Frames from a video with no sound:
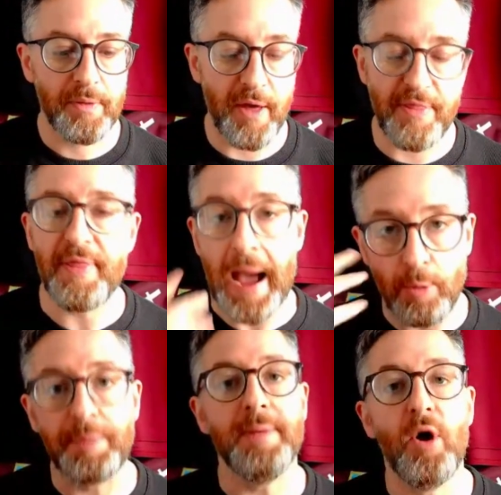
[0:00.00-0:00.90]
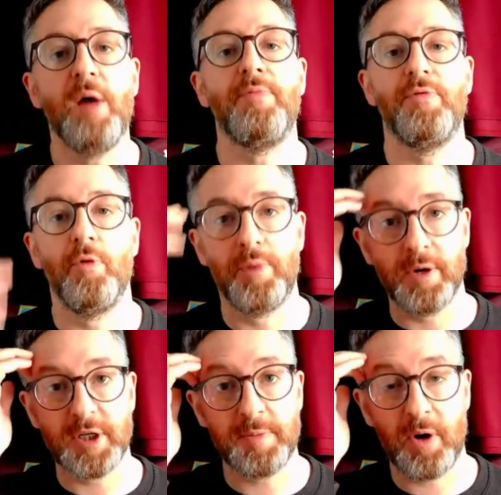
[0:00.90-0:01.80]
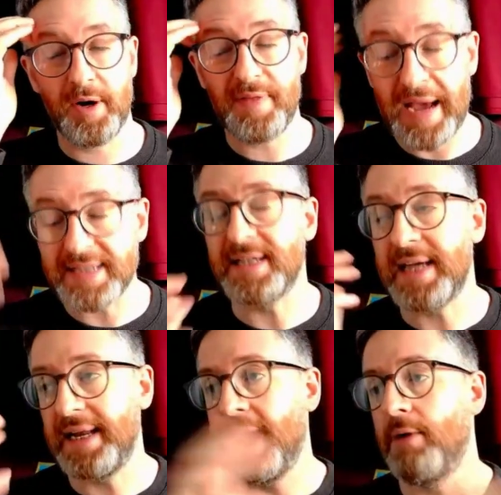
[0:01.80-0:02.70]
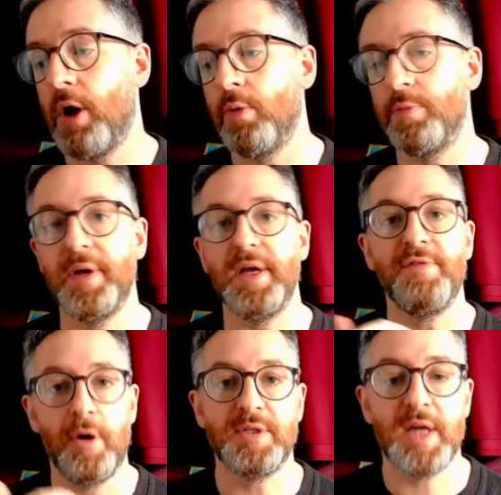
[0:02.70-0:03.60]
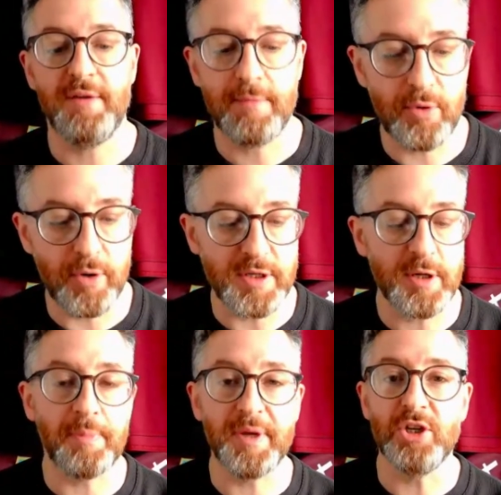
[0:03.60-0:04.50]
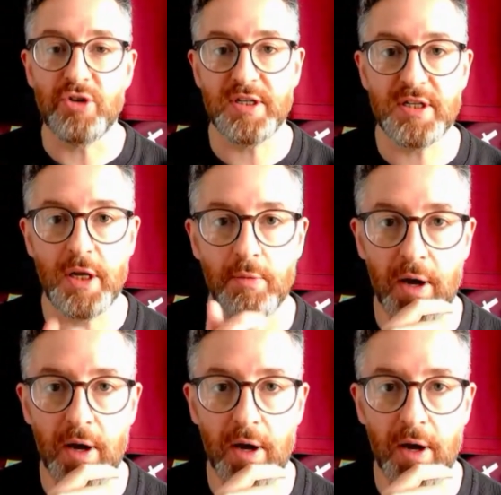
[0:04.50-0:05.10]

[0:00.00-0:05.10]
that would be my thought process behind it. That is exactly how I would be if I was David Moyes. So I'll be interested to know what